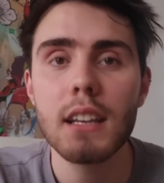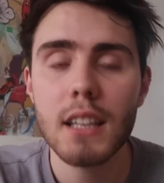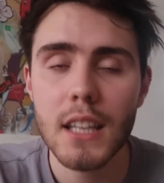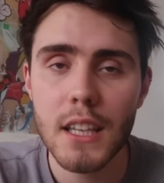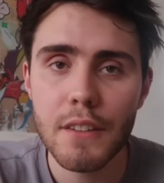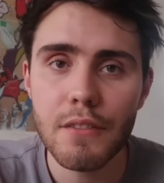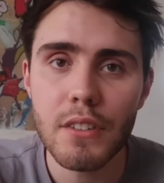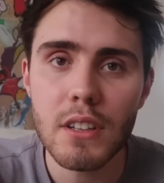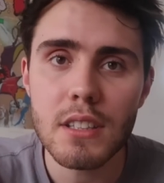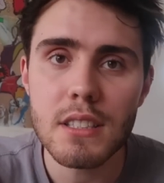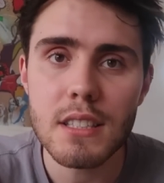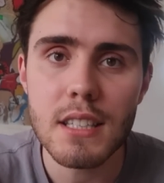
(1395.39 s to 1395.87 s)

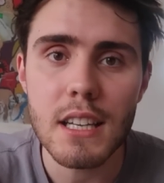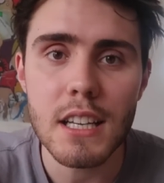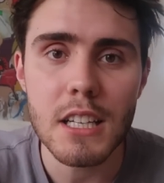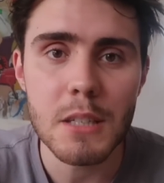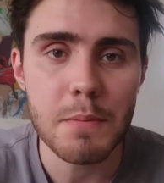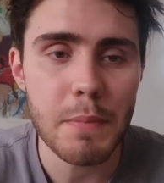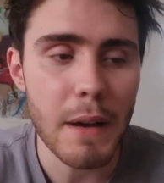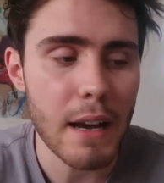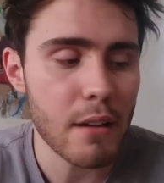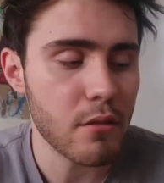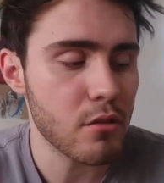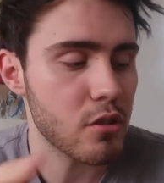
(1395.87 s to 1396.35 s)
Give us
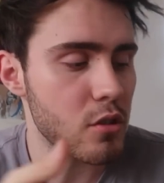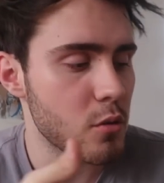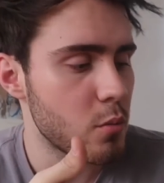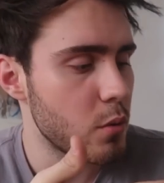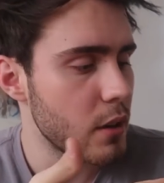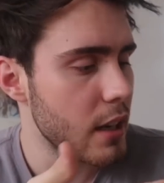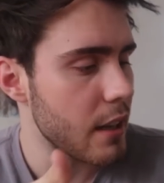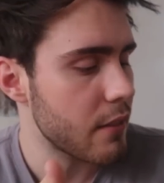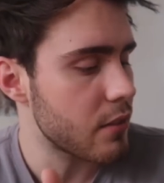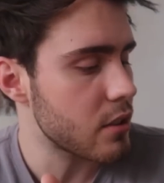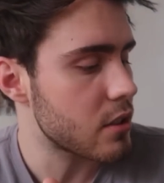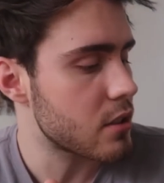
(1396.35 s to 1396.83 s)
£6 or
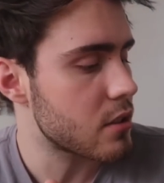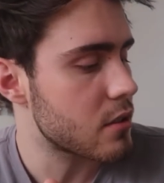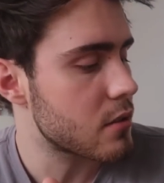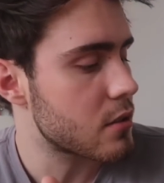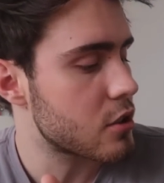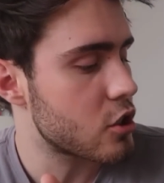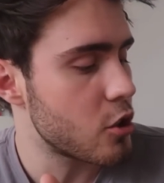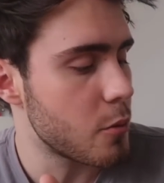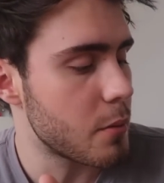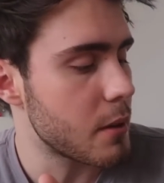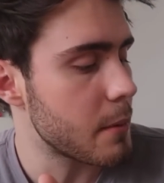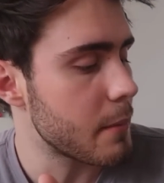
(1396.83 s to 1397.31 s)
whatever
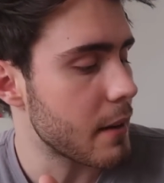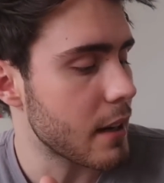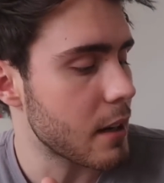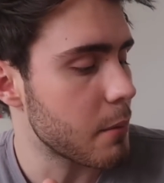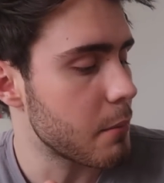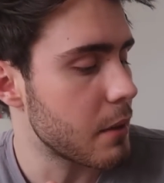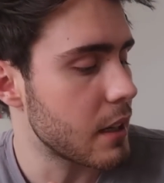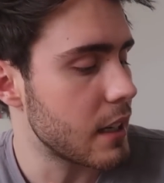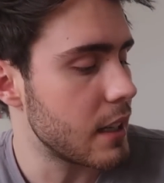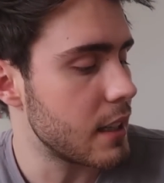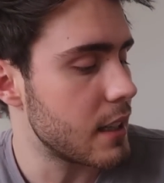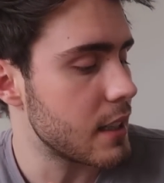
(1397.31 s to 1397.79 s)
stupid amount
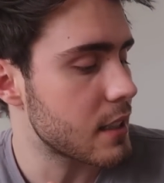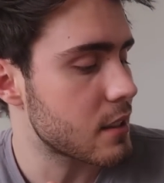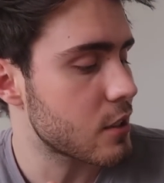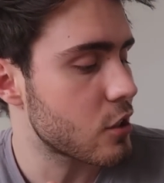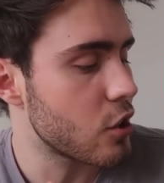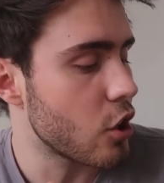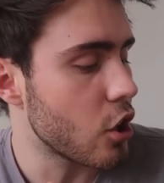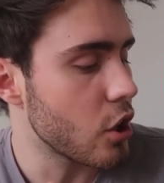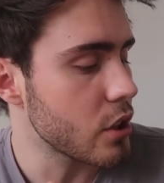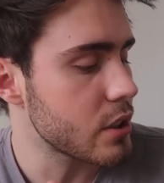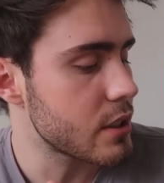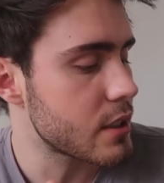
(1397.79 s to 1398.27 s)
of money this
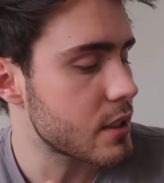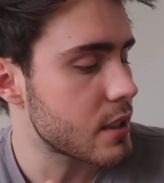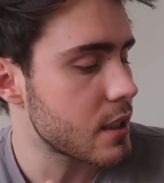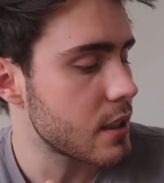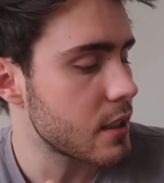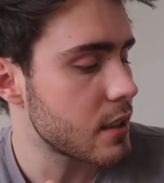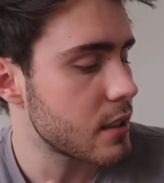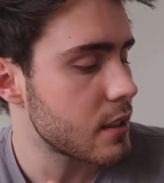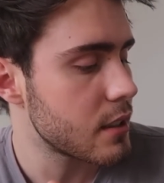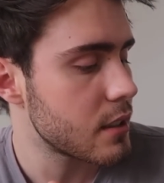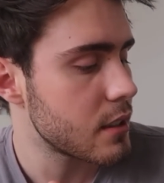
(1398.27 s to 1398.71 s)
cost."